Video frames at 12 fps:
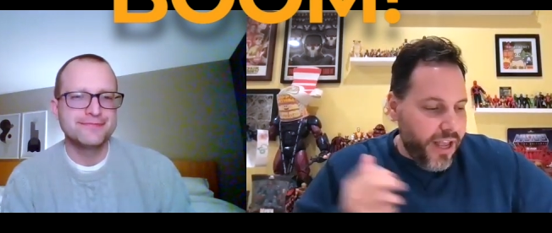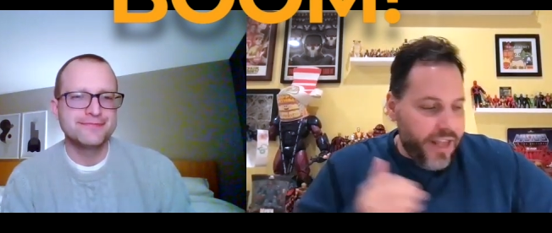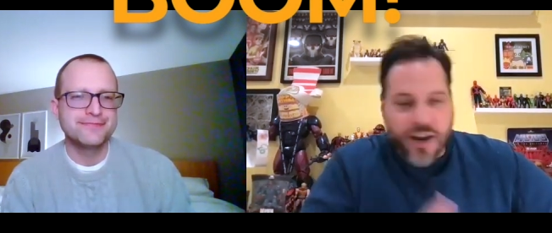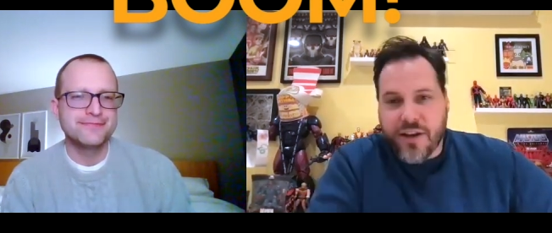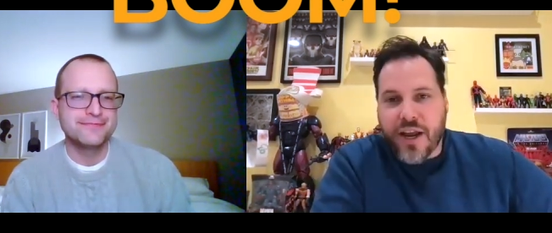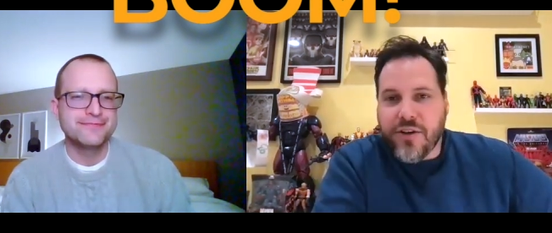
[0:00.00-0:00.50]

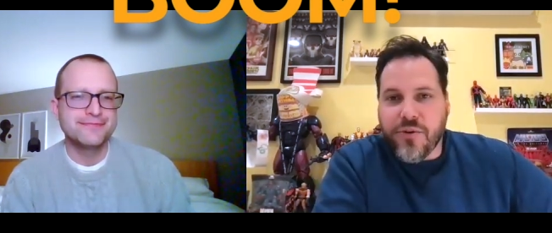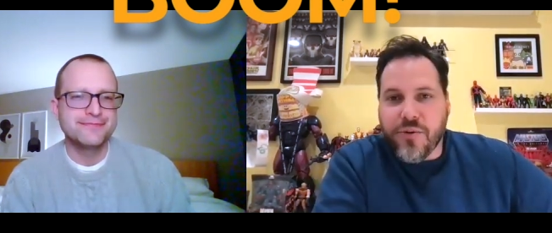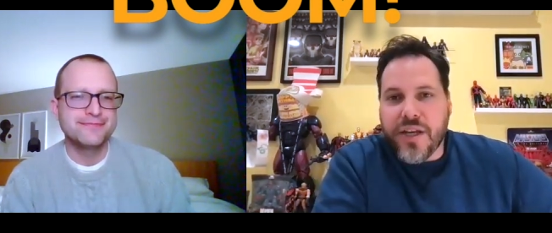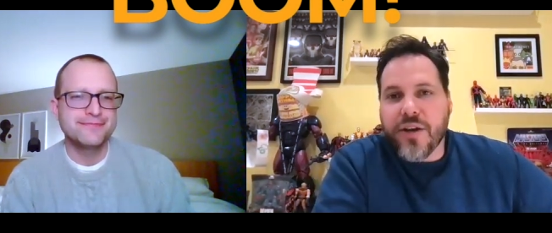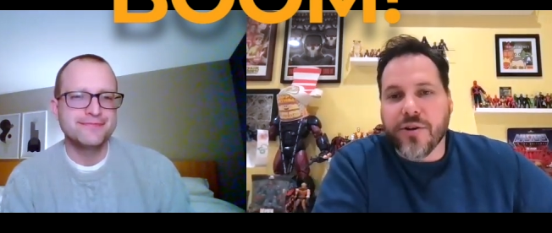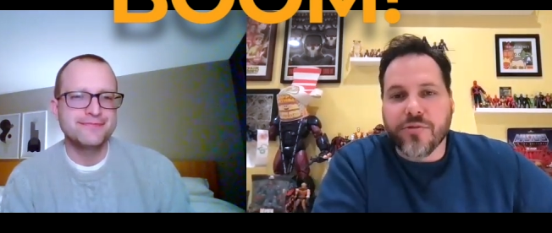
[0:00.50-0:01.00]
Speaker 1: And I, I do
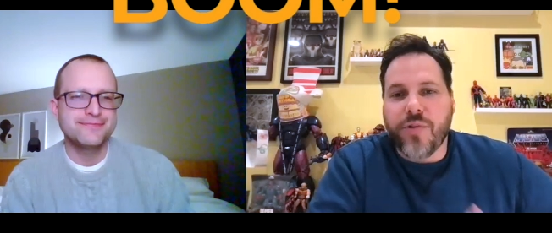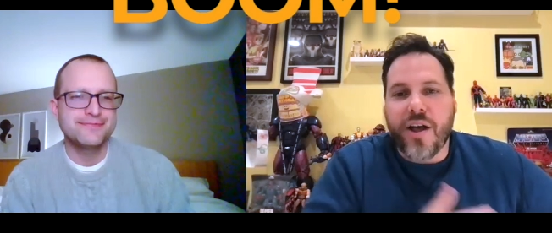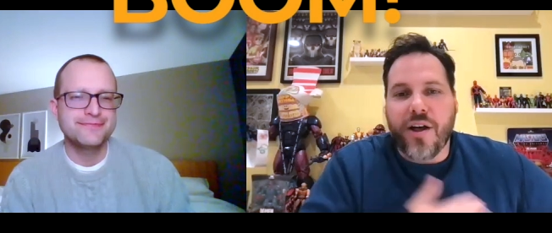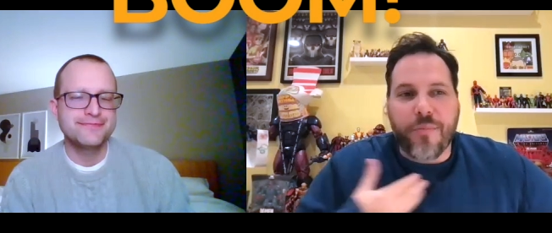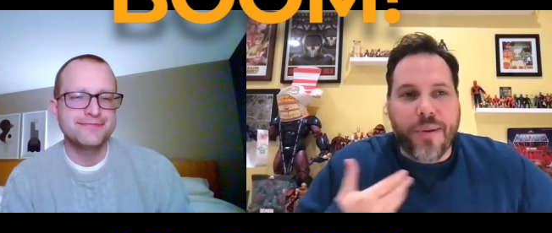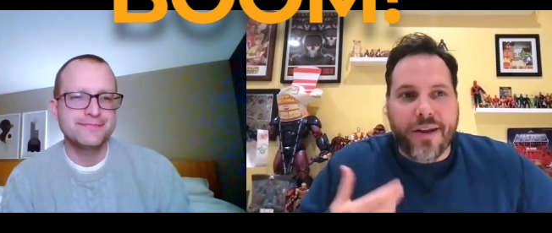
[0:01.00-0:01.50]
here as
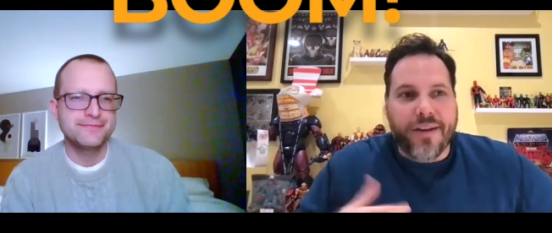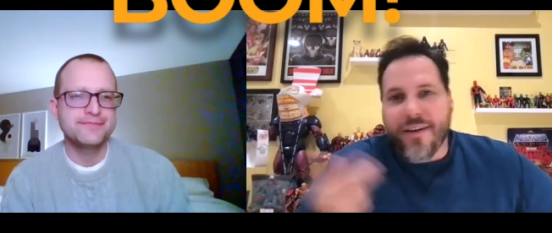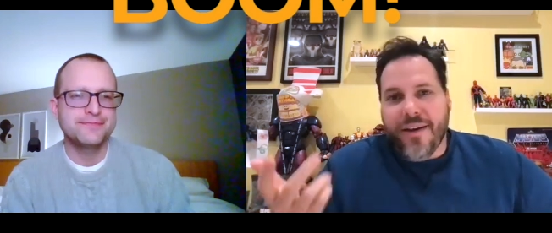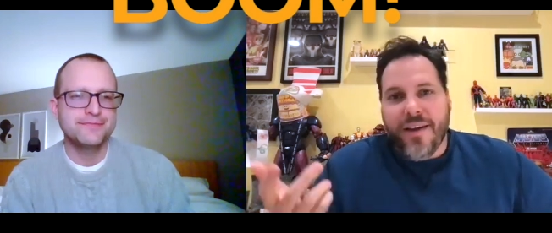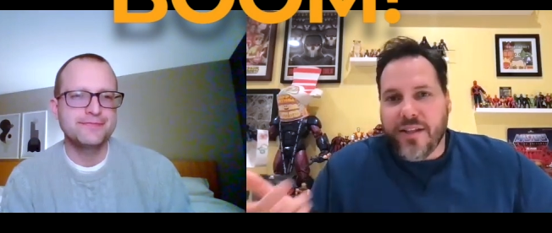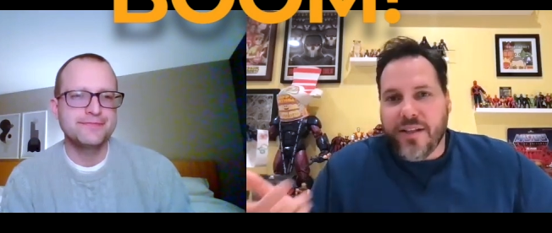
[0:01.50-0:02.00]
well, but
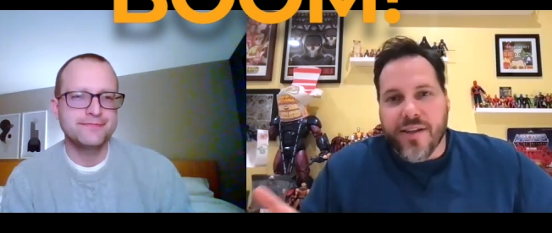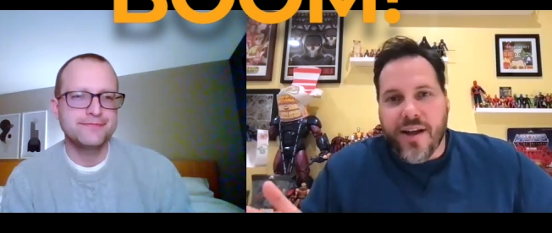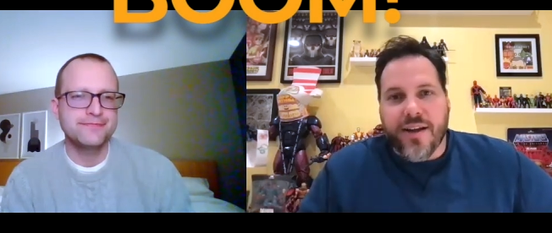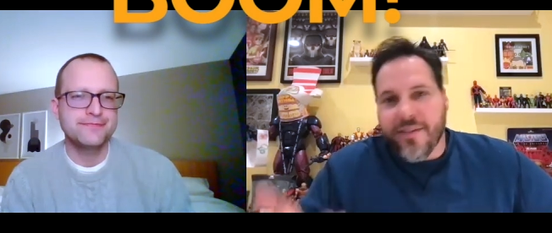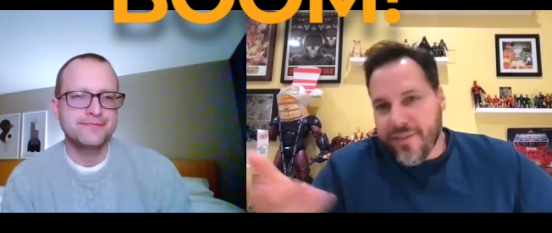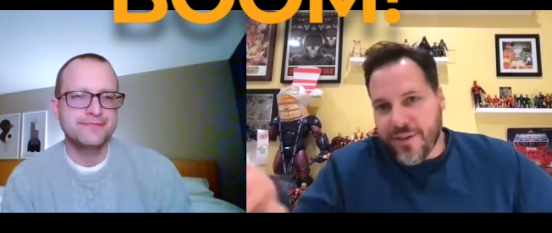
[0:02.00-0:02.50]
it's
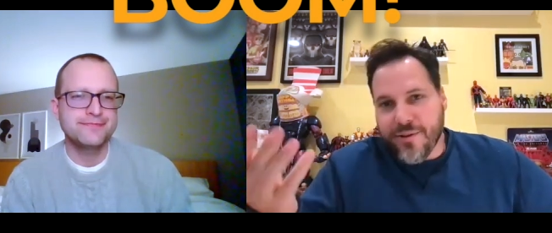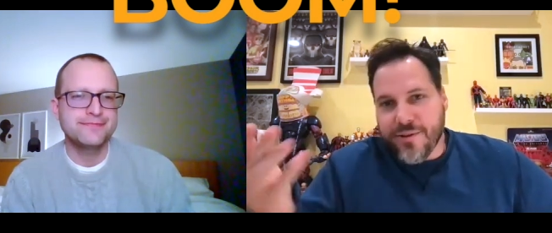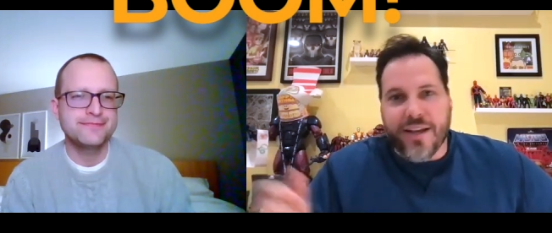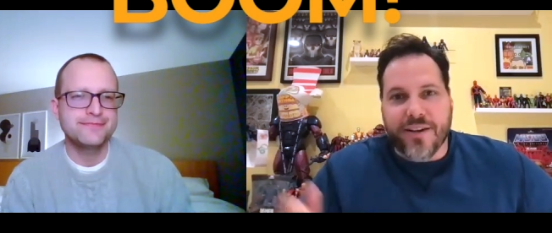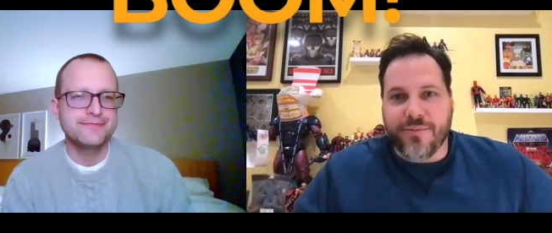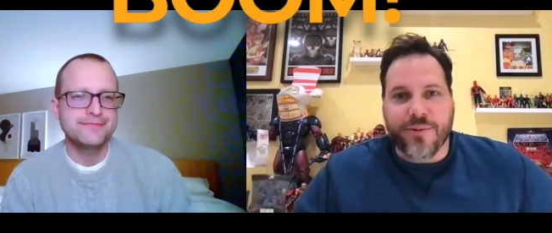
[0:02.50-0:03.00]
not like you
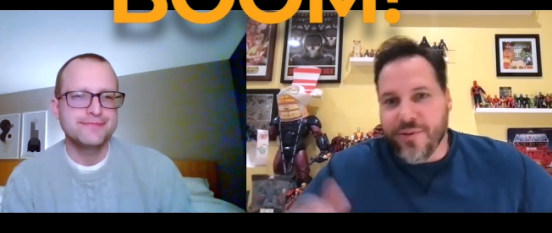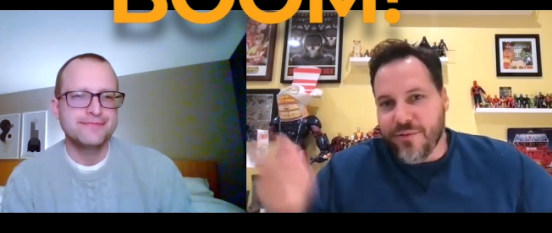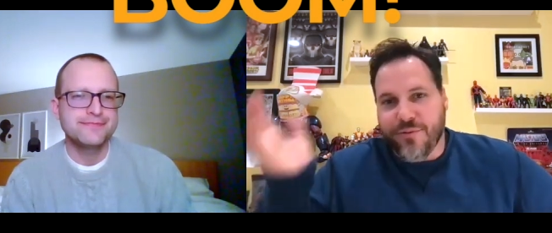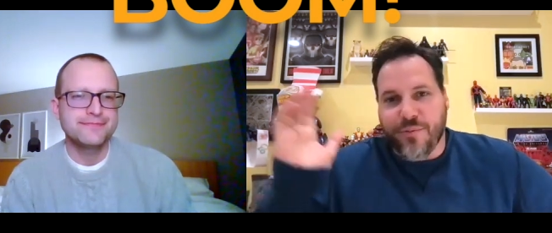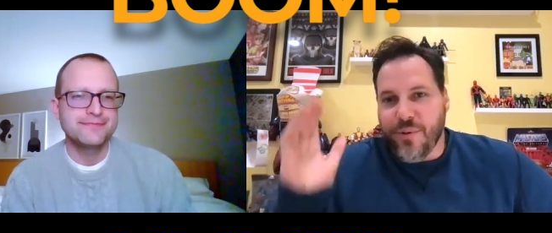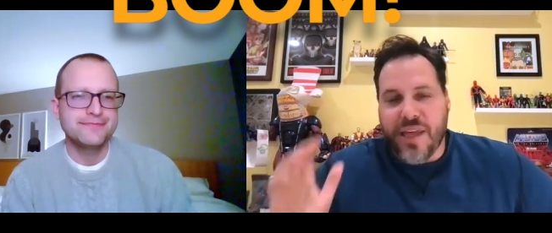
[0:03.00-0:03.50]
said, we're,
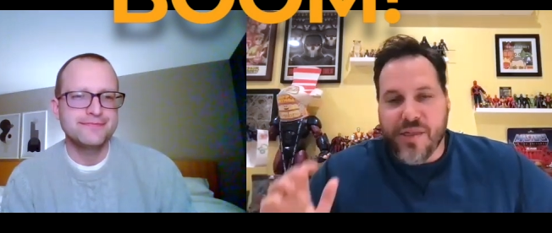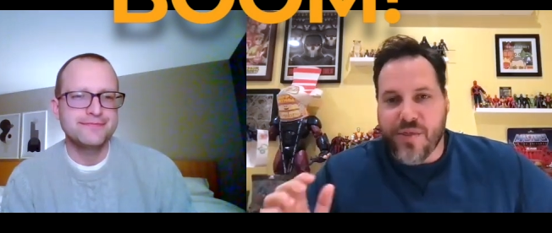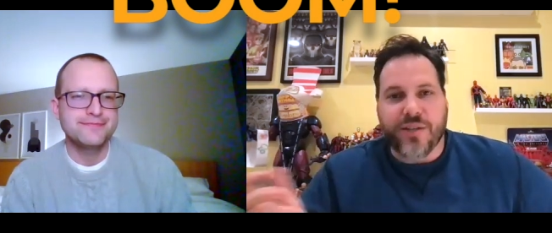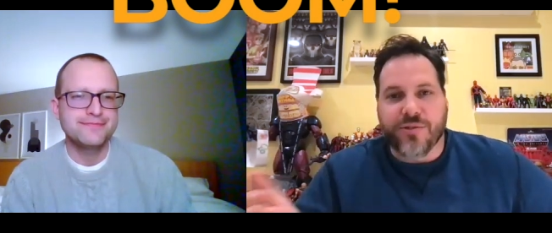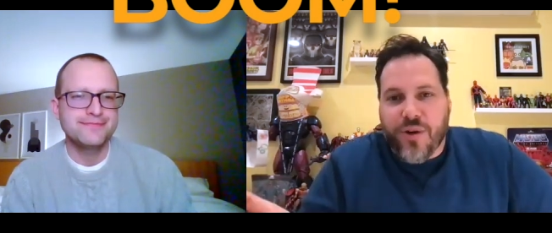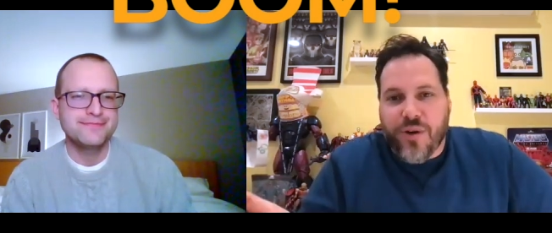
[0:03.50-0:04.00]
if we get
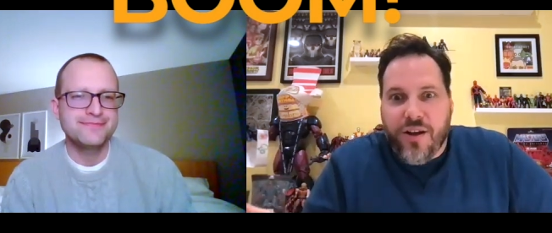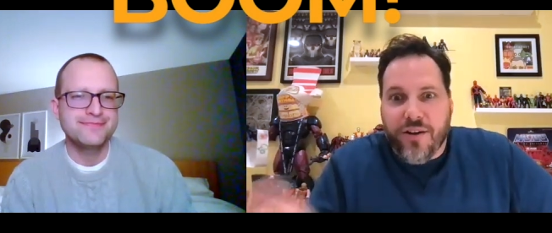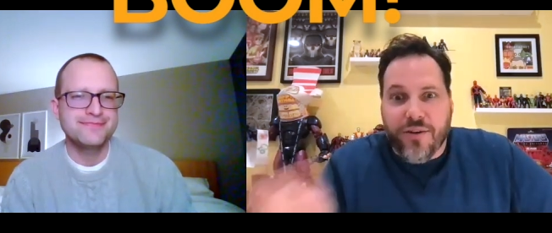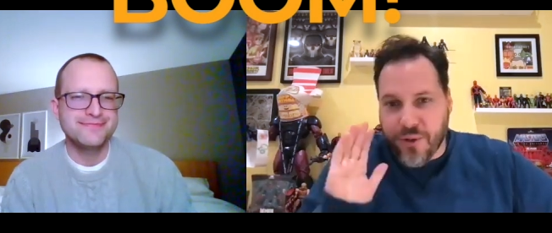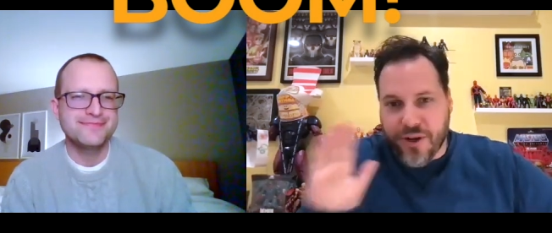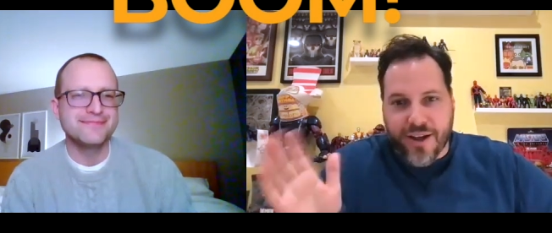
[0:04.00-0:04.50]
things
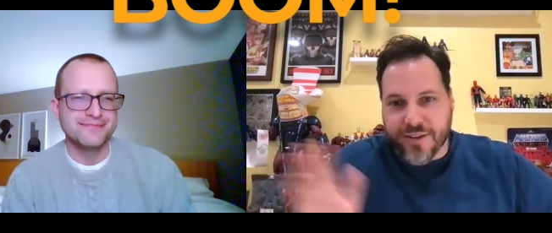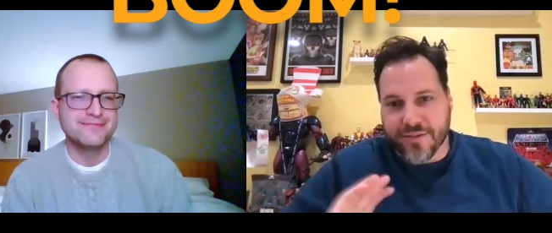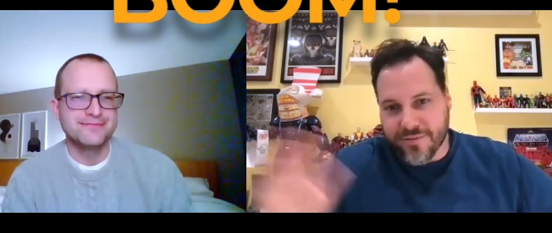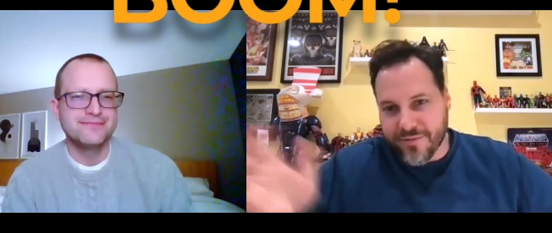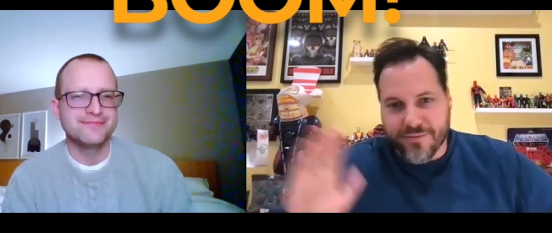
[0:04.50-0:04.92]
wrong, we're not,